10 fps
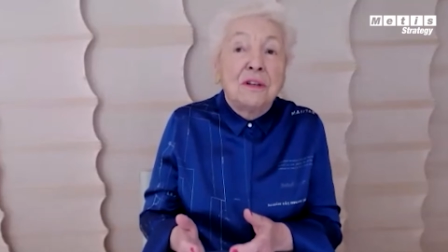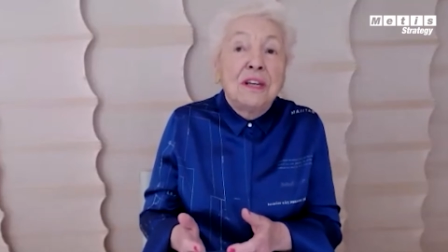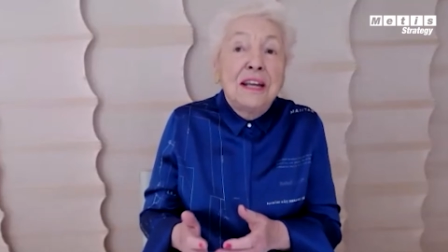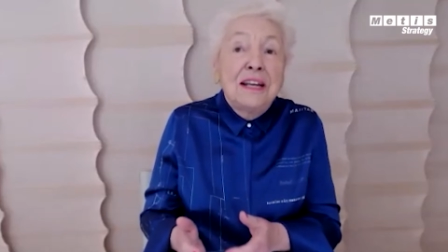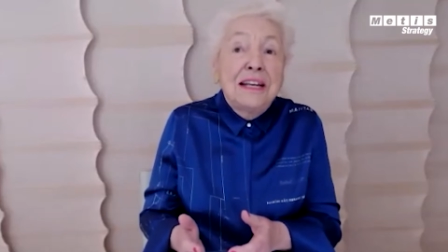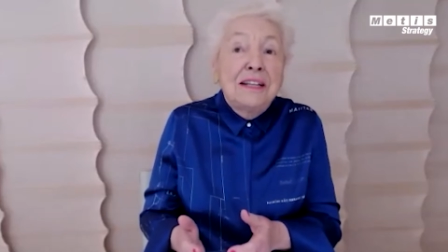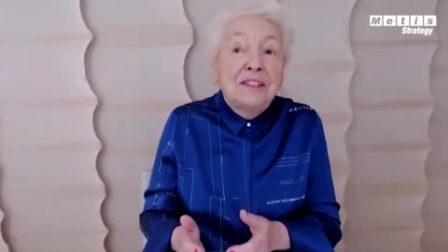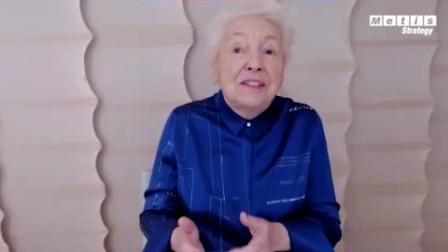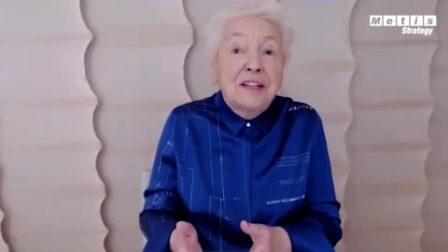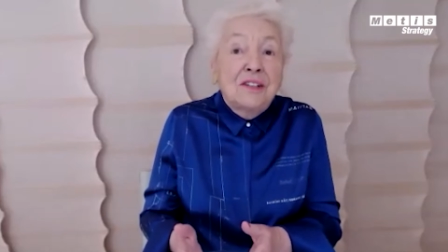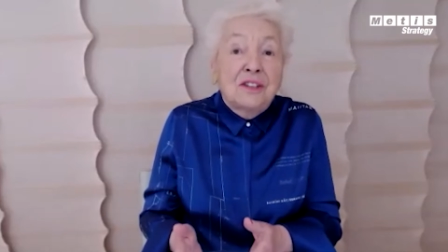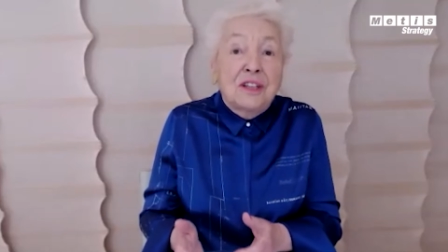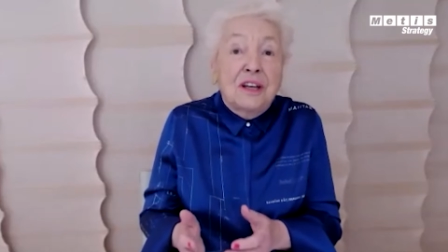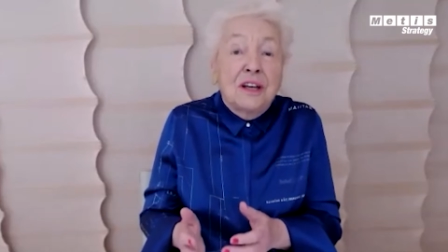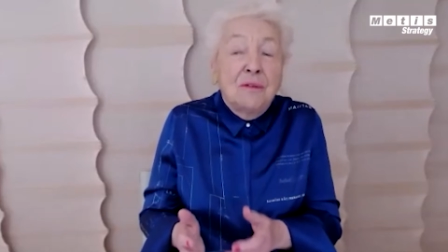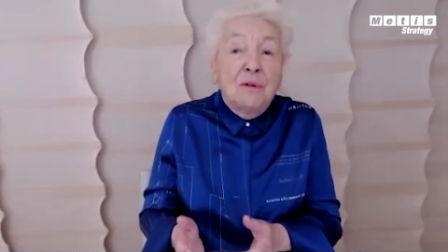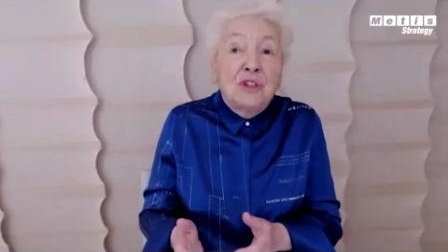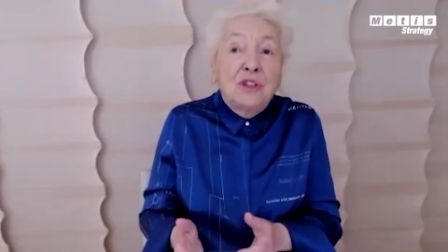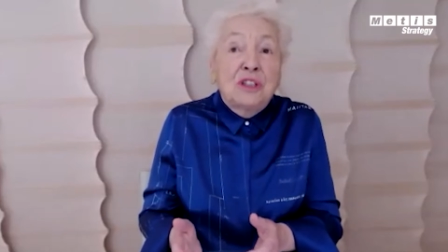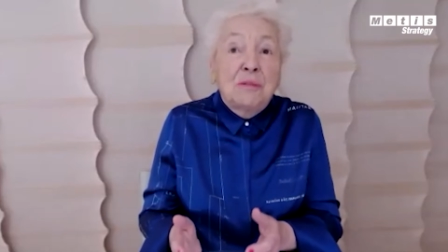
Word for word: nearly 60. We're just